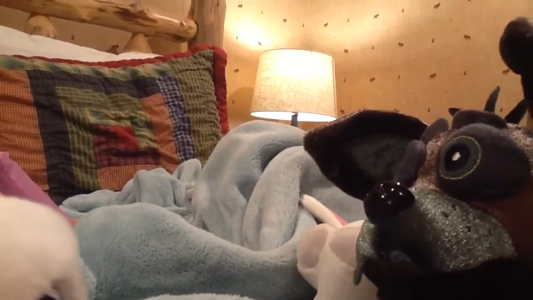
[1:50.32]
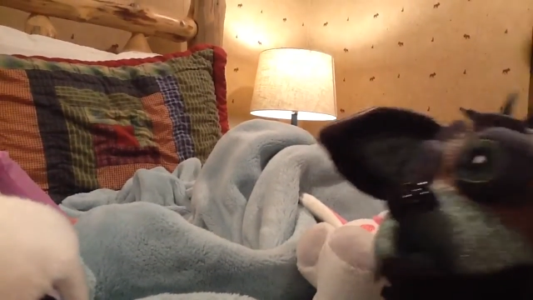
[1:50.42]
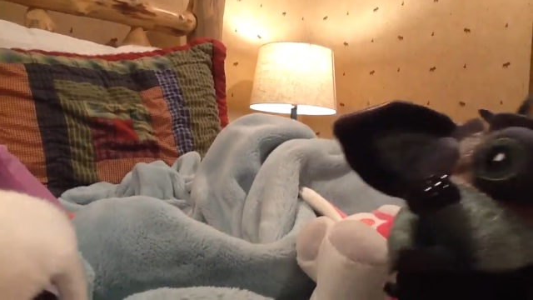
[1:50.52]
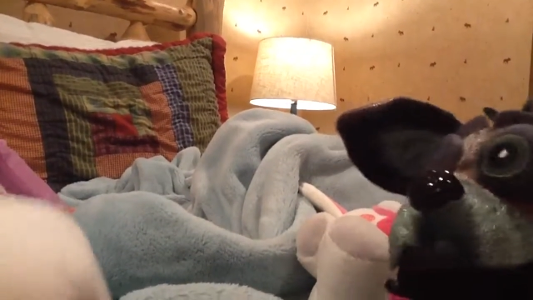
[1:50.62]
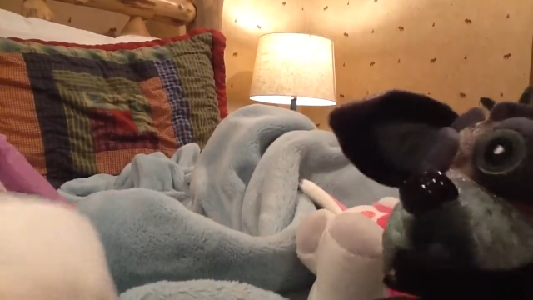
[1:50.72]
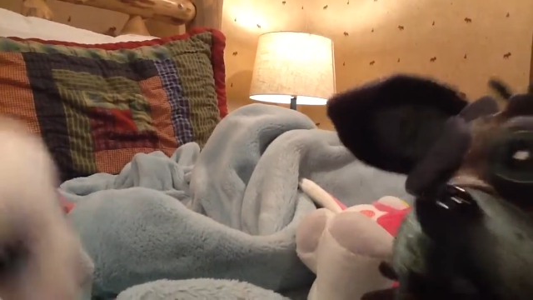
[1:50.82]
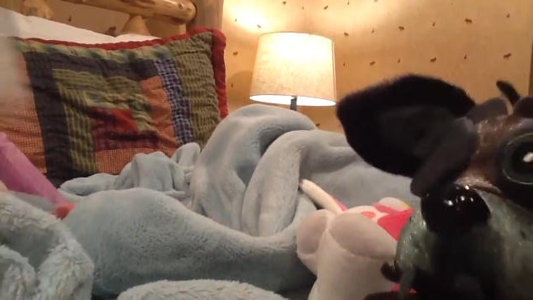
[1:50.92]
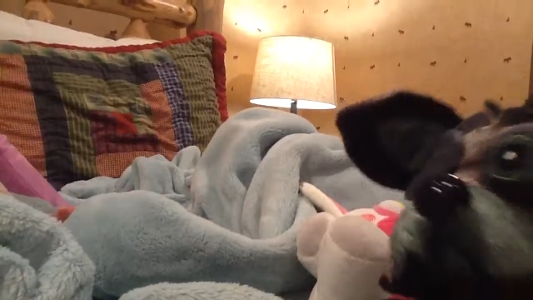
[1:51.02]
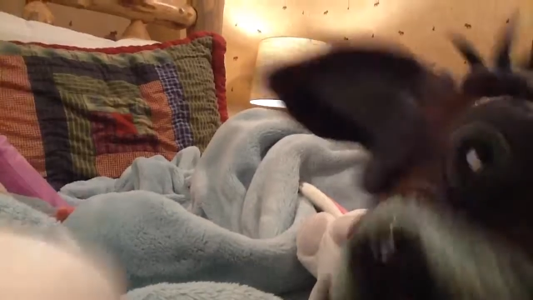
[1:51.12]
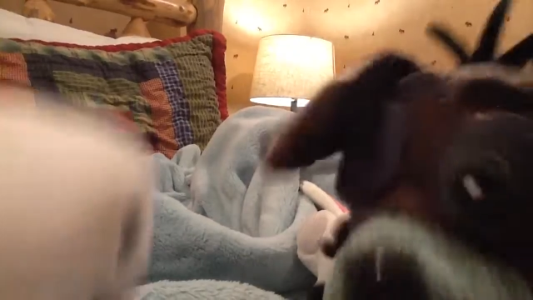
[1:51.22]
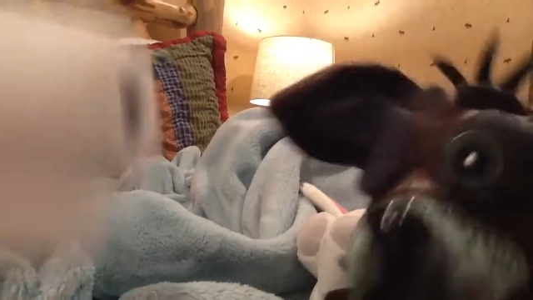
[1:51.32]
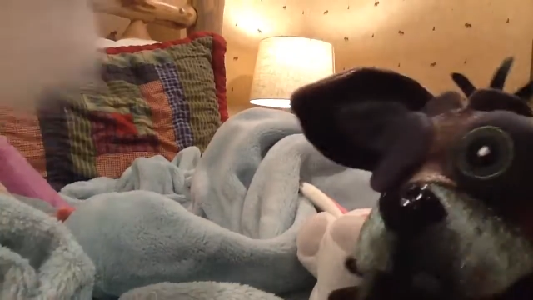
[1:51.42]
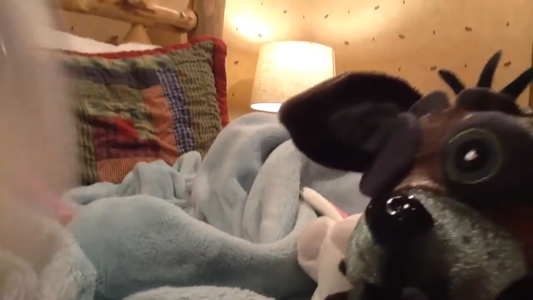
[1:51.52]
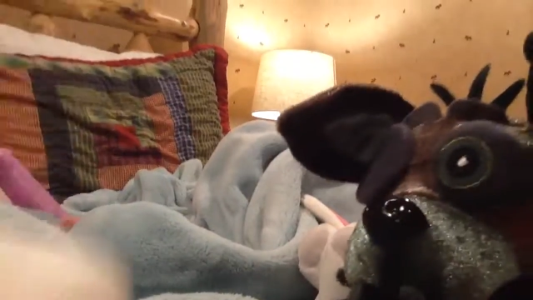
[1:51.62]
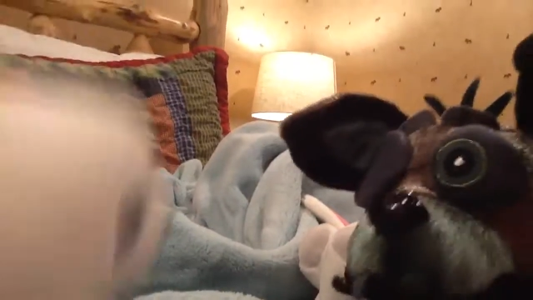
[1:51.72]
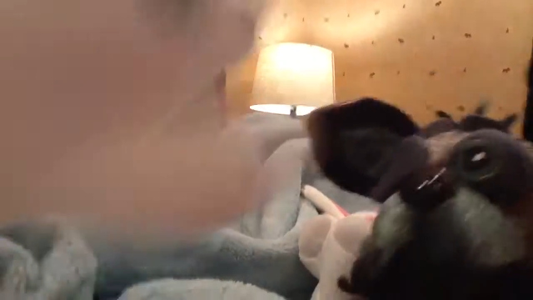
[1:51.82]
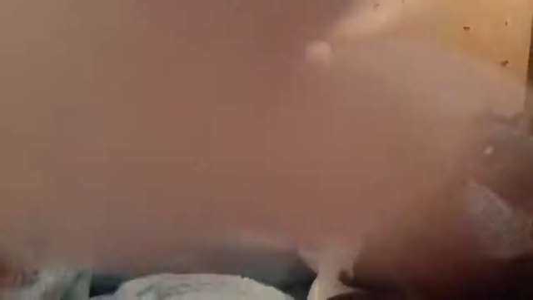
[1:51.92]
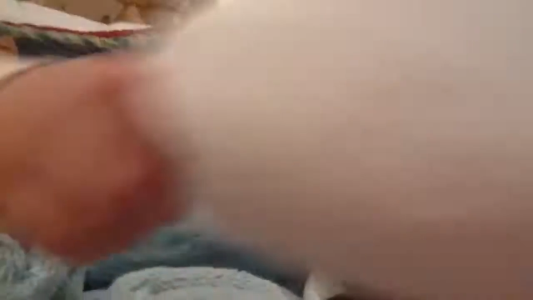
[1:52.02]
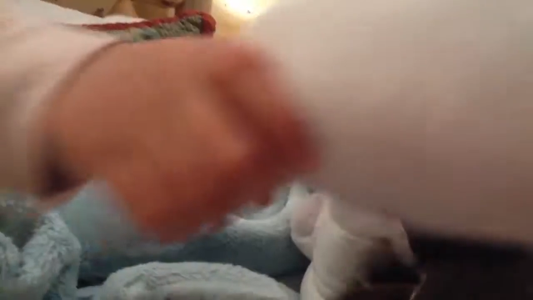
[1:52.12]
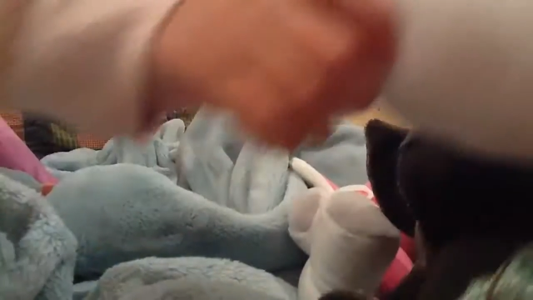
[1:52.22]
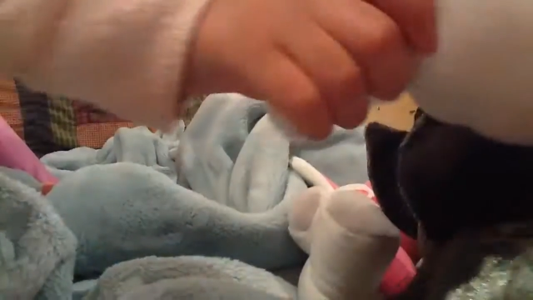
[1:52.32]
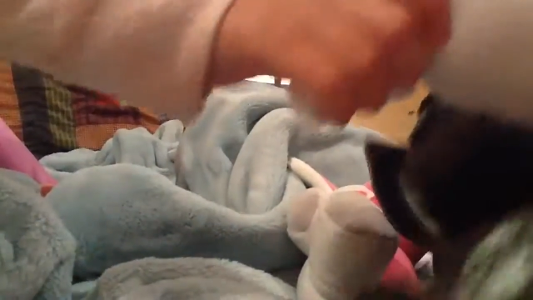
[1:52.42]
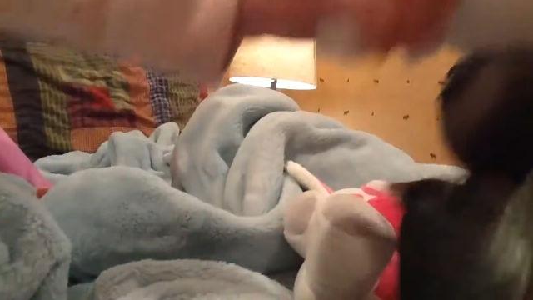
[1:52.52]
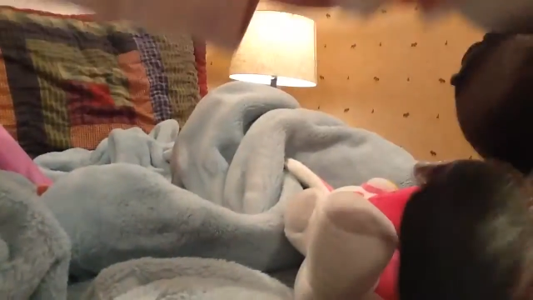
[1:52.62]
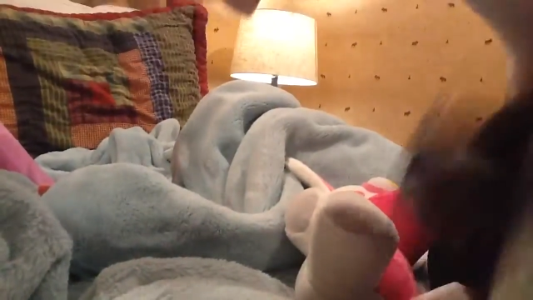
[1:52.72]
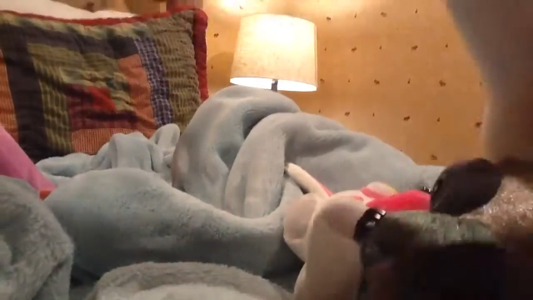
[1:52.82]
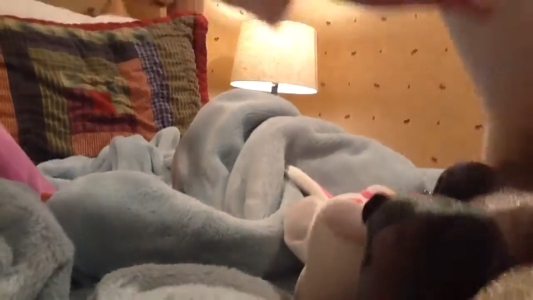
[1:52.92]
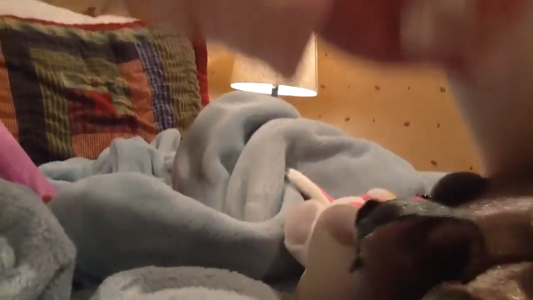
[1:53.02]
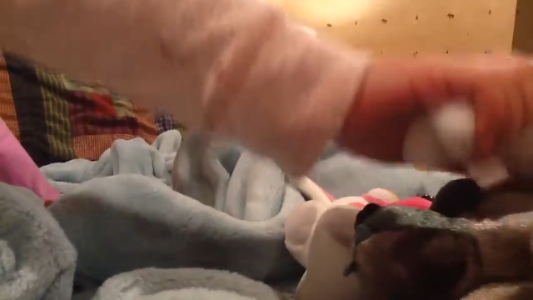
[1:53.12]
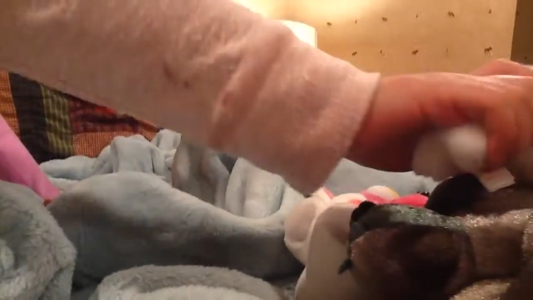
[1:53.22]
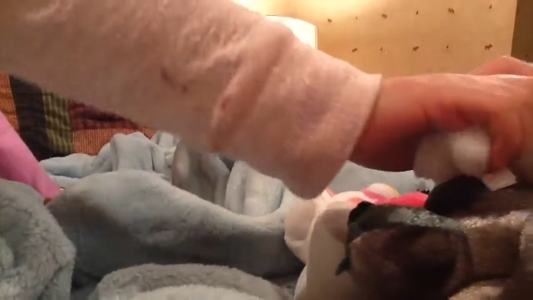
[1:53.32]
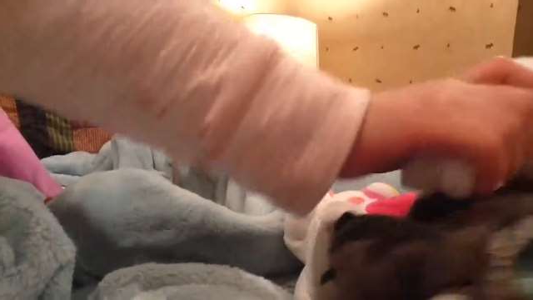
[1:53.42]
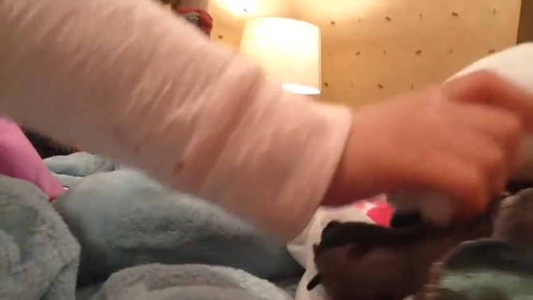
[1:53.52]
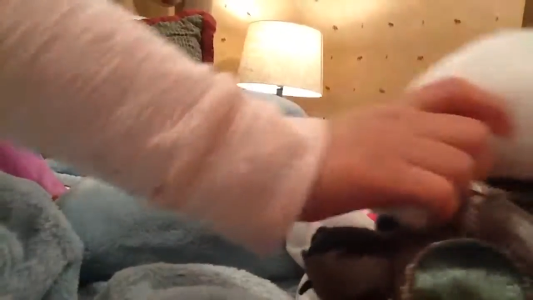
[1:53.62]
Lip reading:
No face is visible, so there are no lips to read.